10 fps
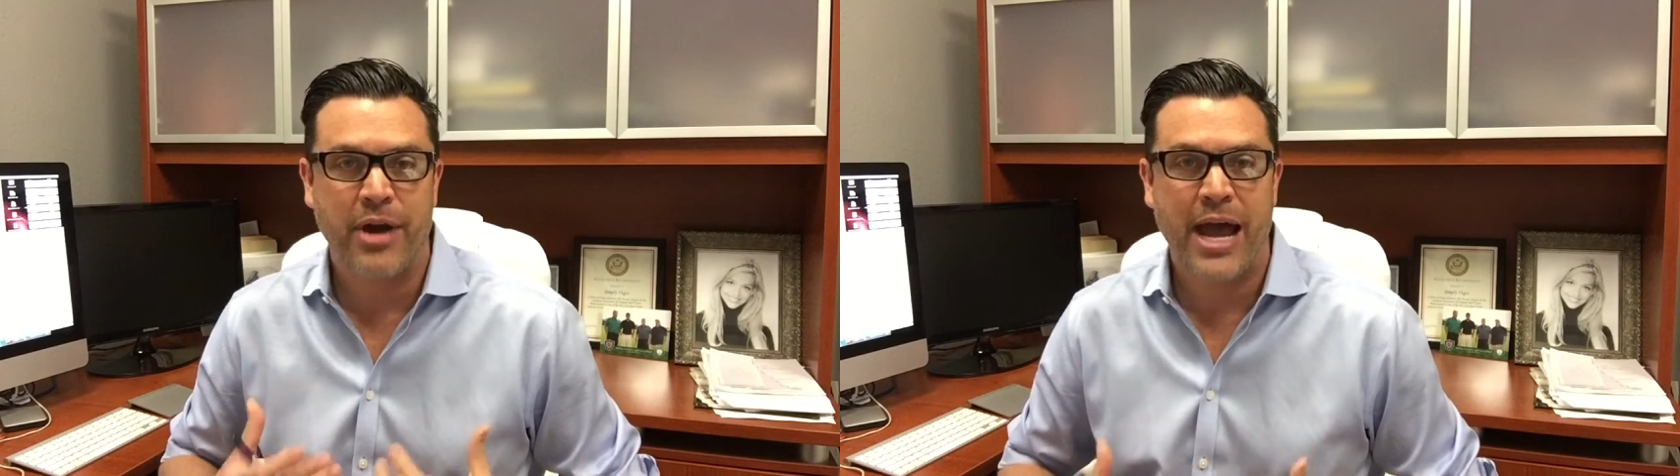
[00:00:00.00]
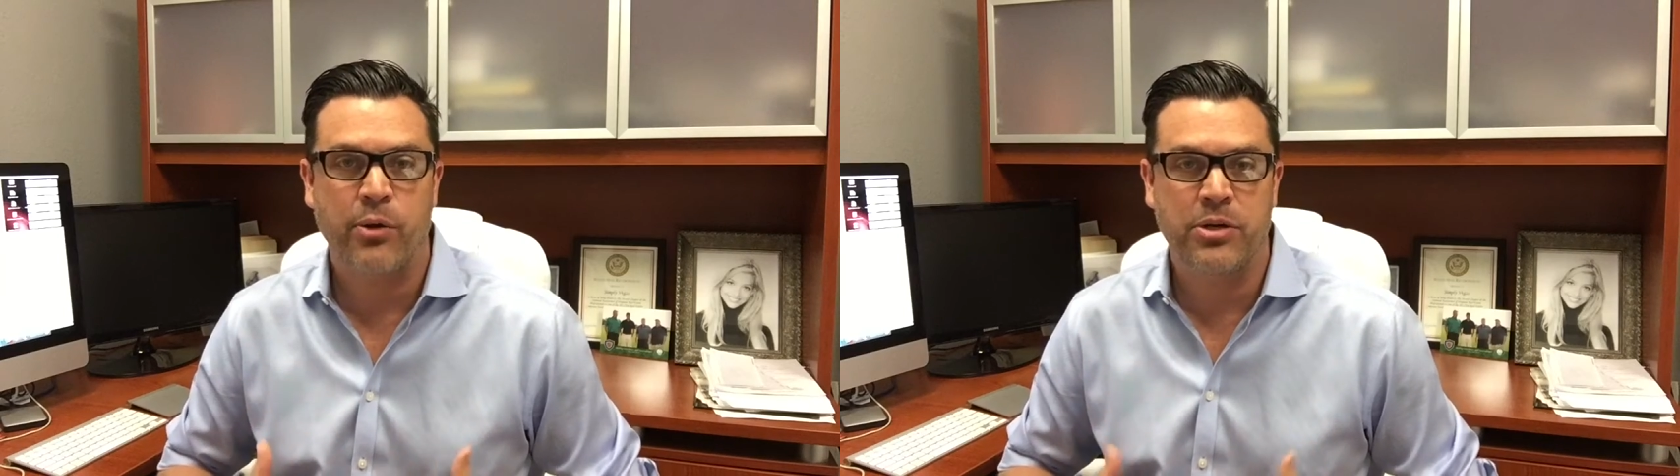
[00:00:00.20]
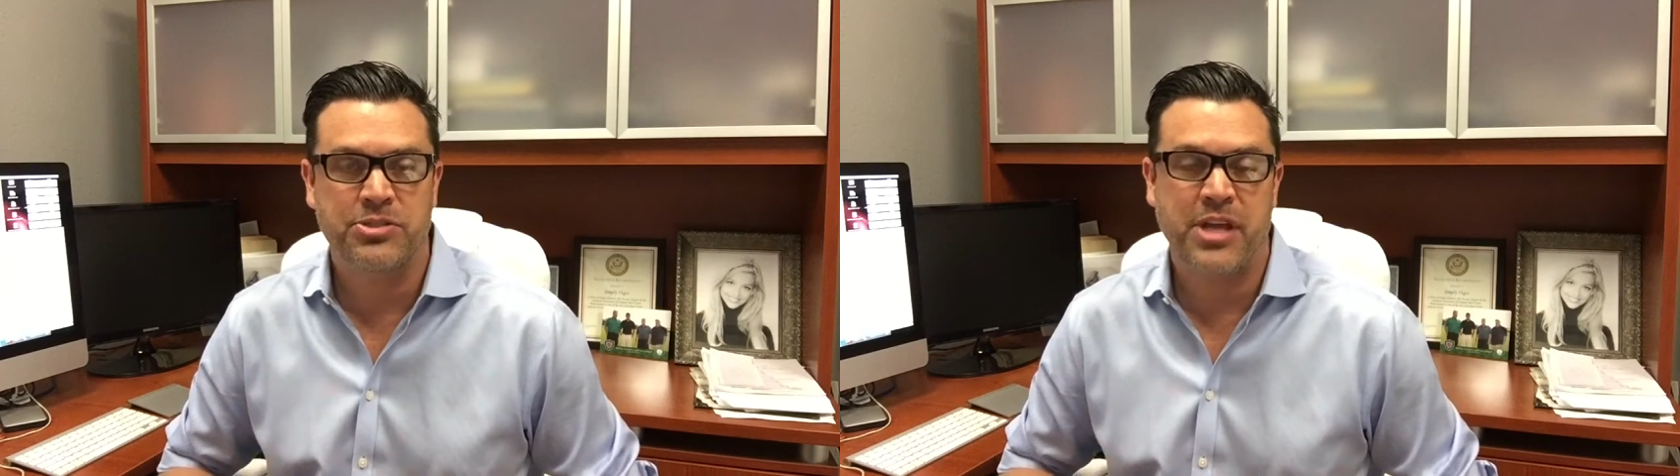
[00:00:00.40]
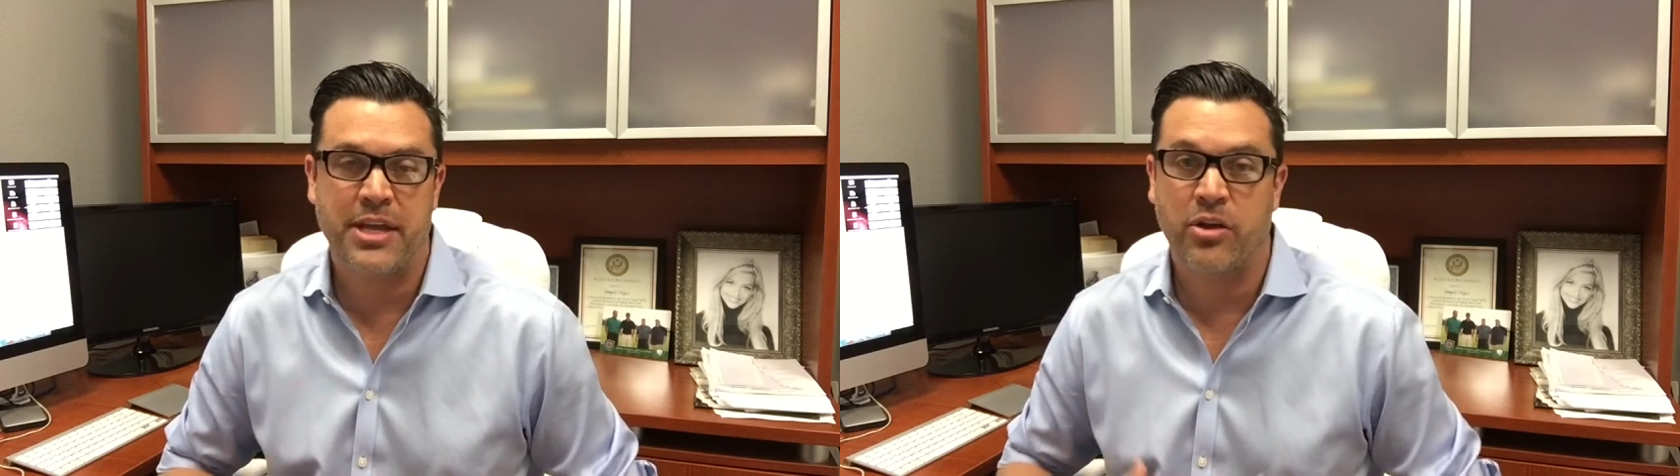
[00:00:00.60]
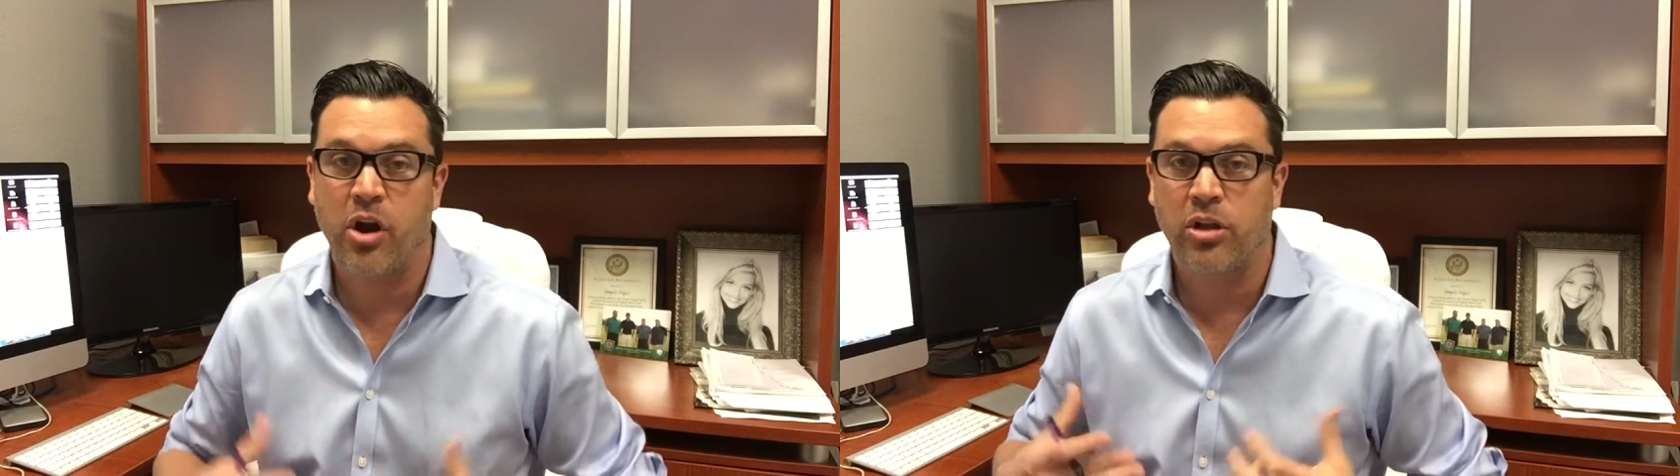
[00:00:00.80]
hours
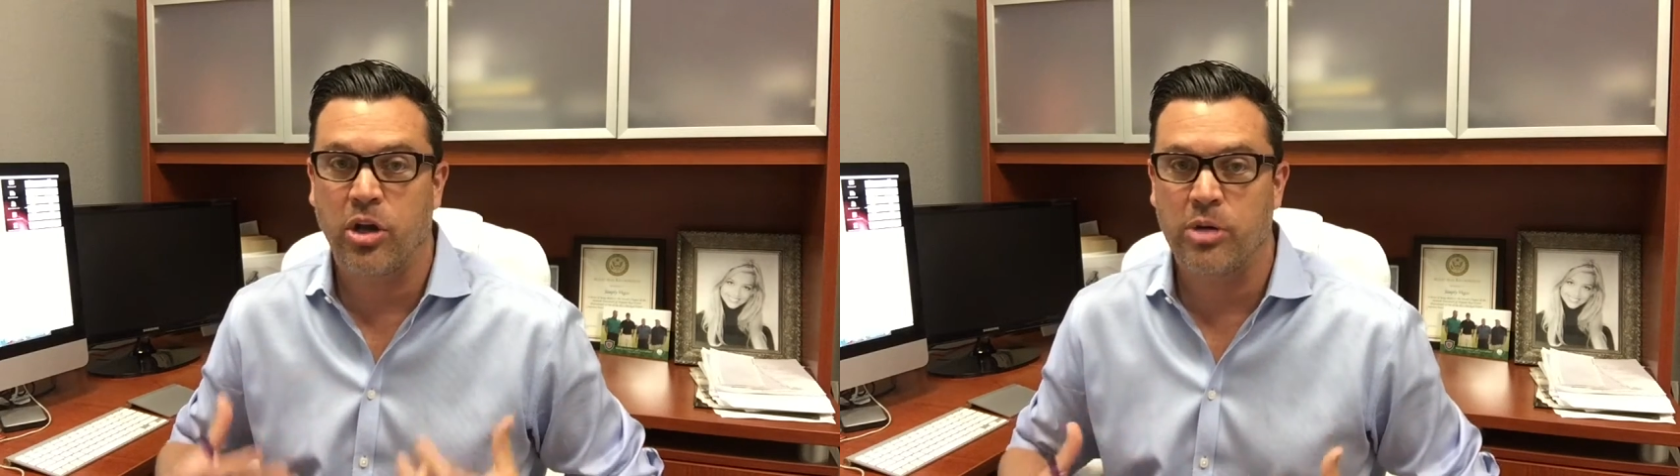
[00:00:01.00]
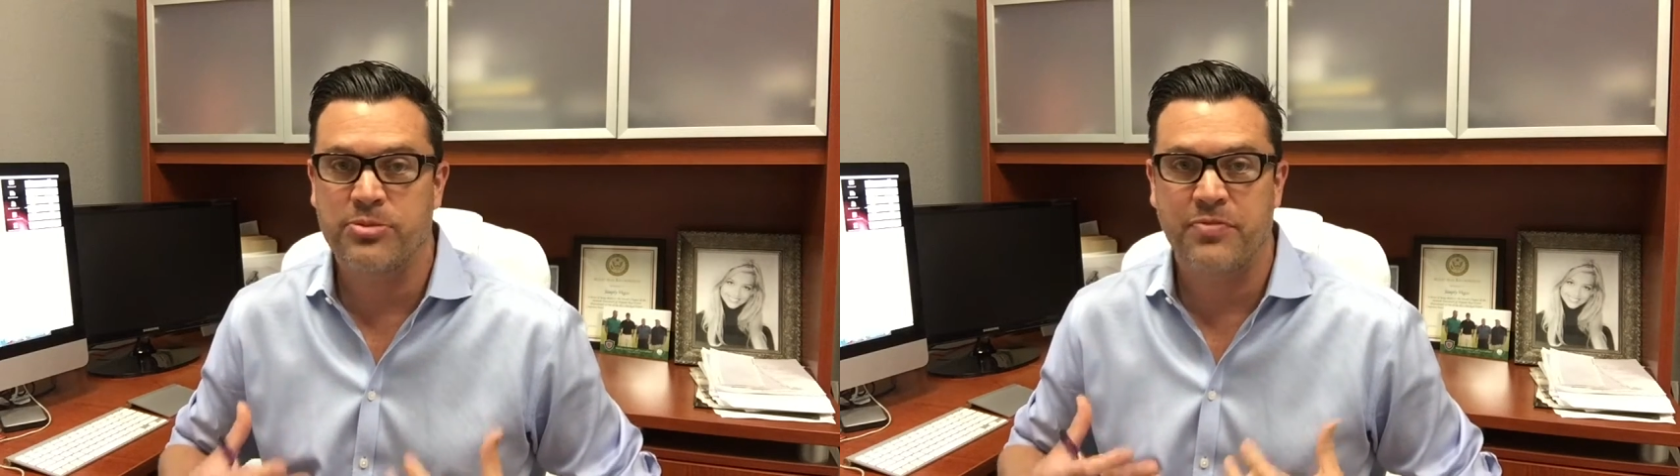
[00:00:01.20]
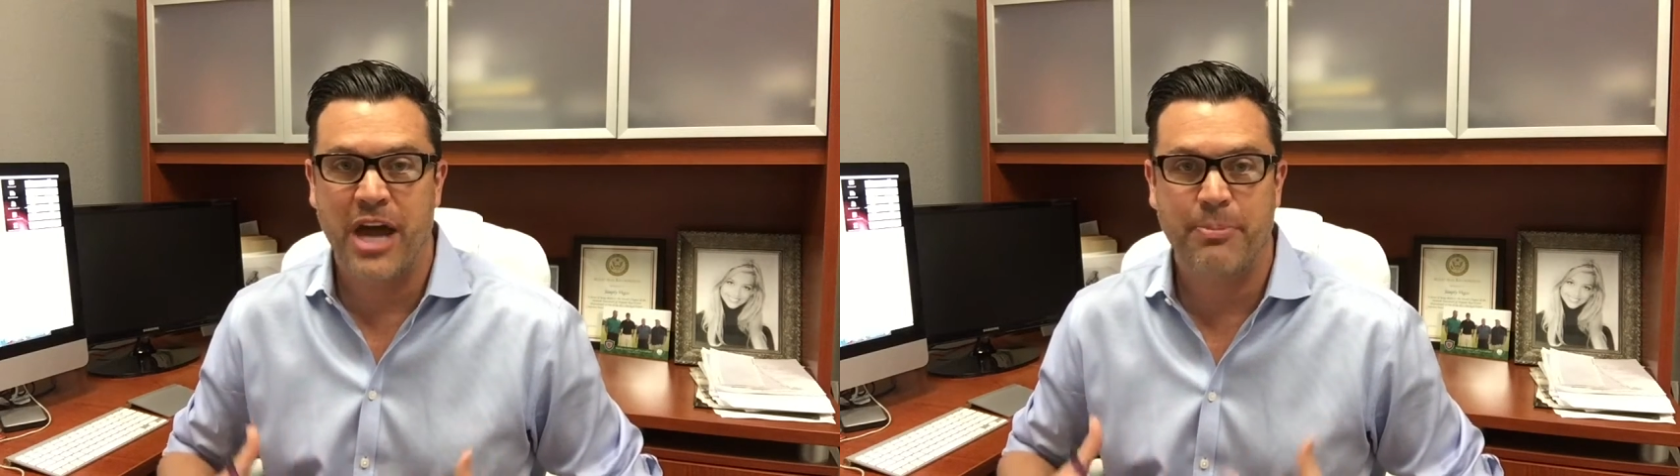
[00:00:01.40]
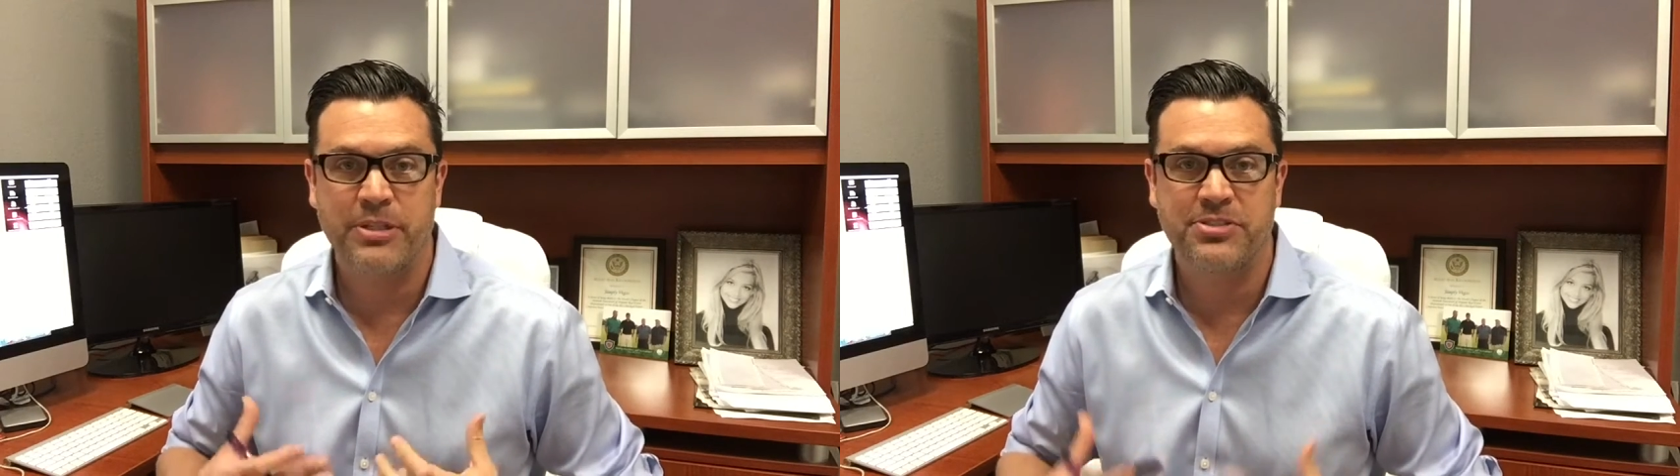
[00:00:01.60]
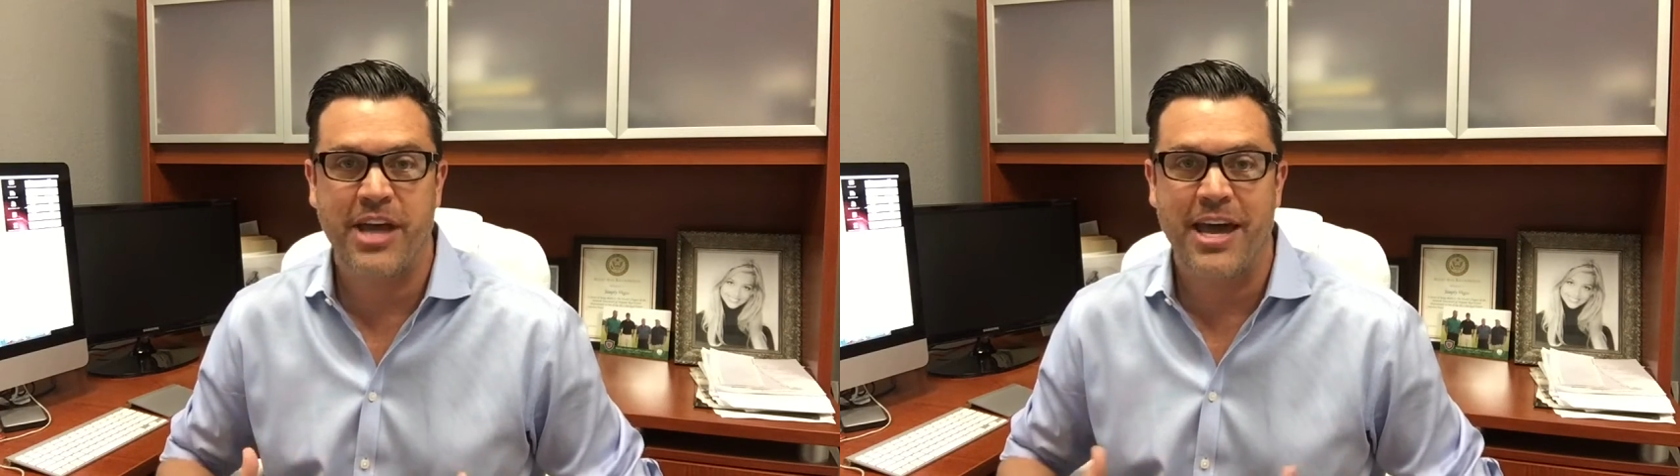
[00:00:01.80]
saying our alarms have not
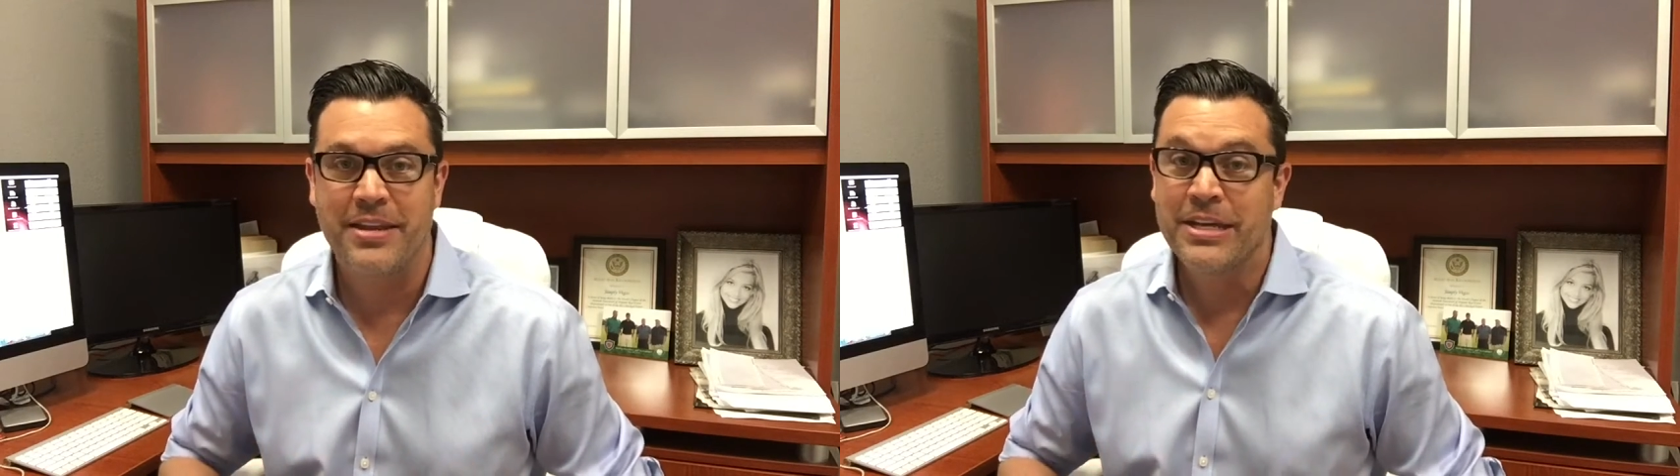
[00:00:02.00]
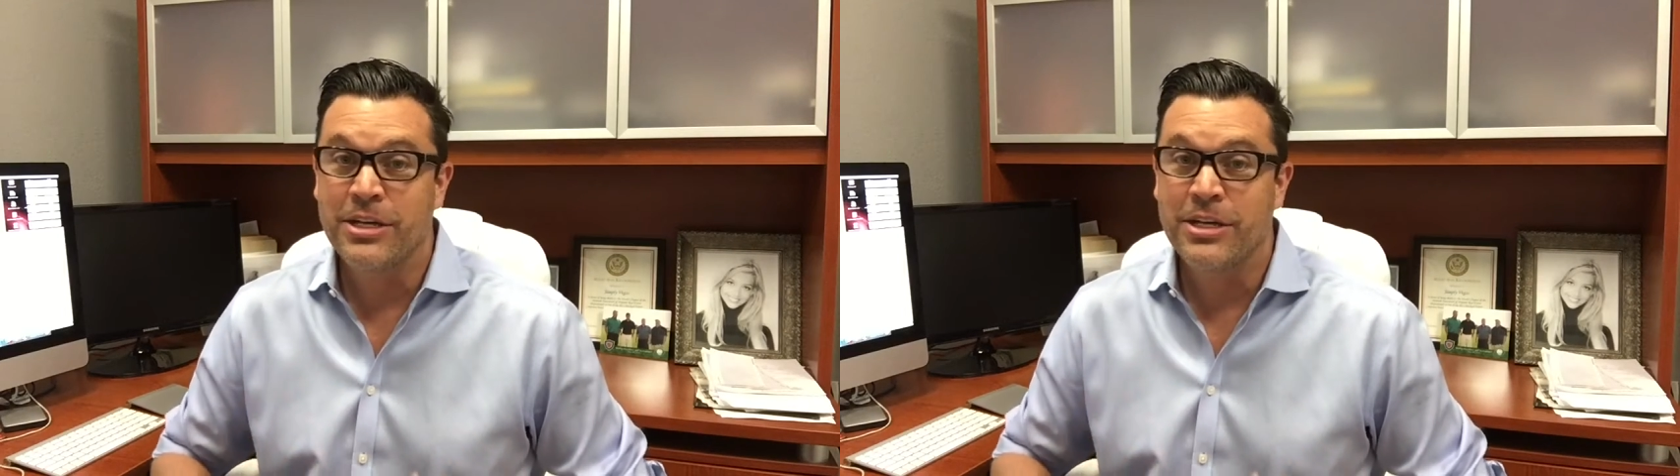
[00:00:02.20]
been set.